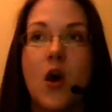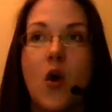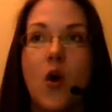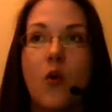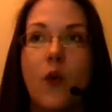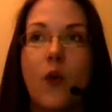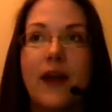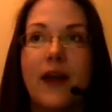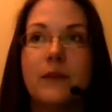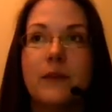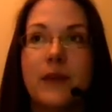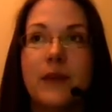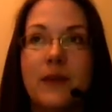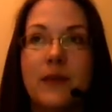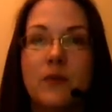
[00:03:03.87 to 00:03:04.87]
when
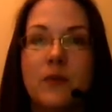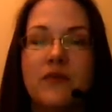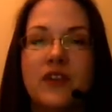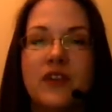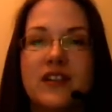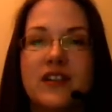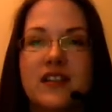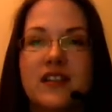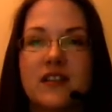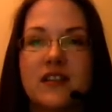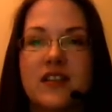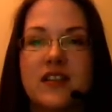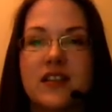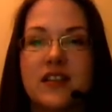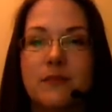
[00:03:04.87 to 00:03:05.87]
people first
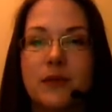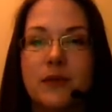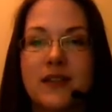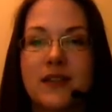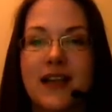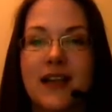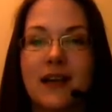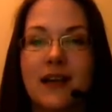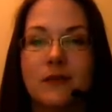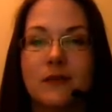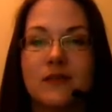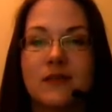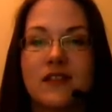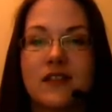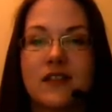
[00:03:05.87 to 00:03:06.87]
started to put
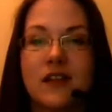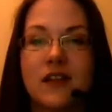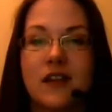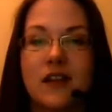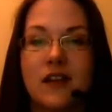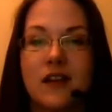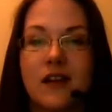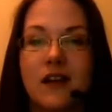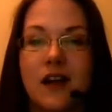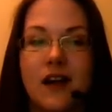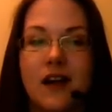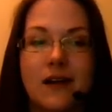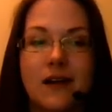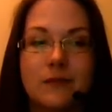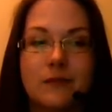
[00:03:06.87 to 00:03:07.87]
out
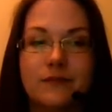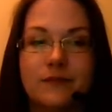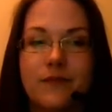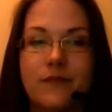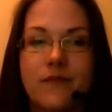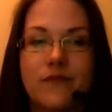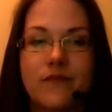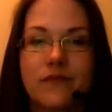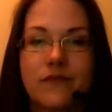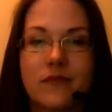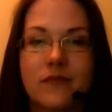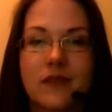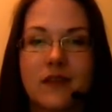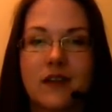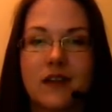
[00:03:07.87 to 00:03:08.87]
kind
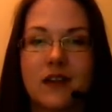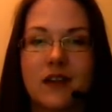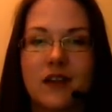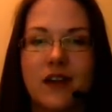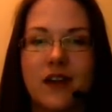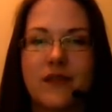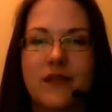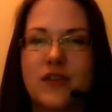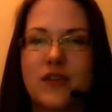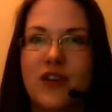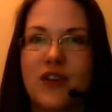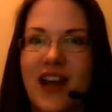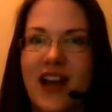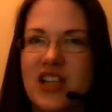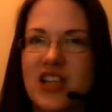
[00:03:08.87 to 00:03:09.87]
of
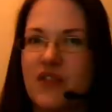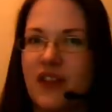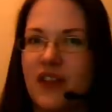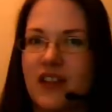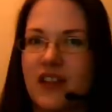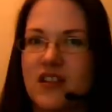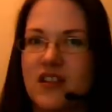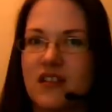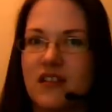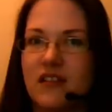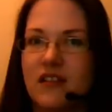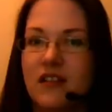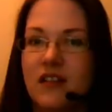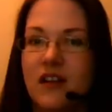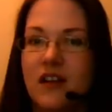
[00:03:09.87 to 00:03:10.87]
trash fiction
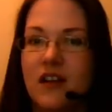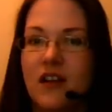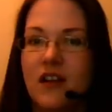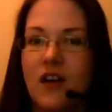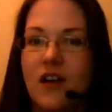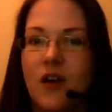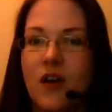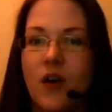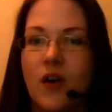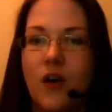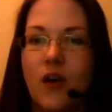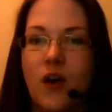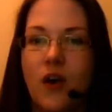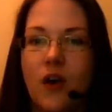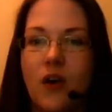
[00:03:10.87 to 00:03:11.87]

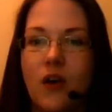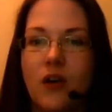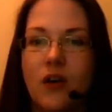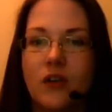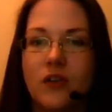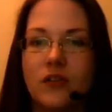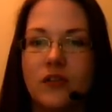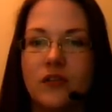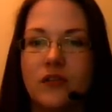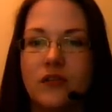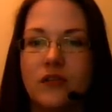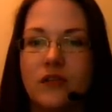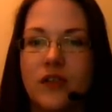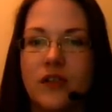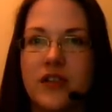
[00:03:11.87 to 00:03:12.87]

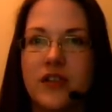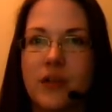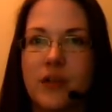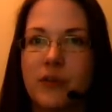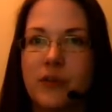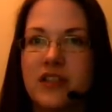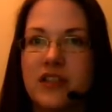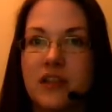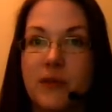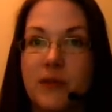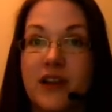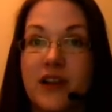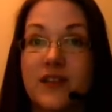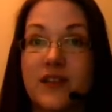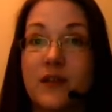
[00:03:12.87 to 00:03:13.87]
on using a printing
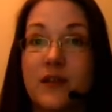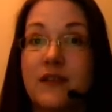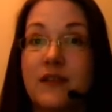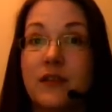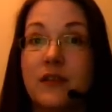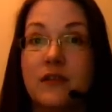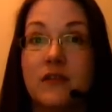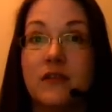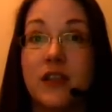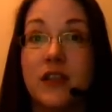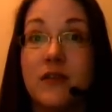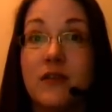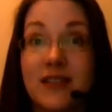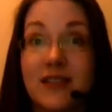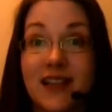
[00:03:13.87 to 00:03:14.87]
press, or even
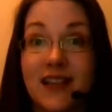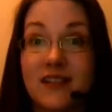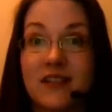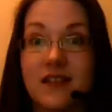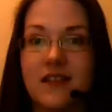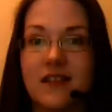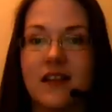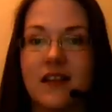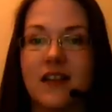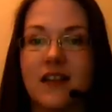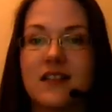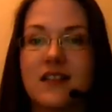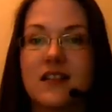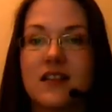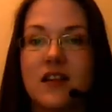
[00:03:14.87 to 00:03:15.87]
newsletters and things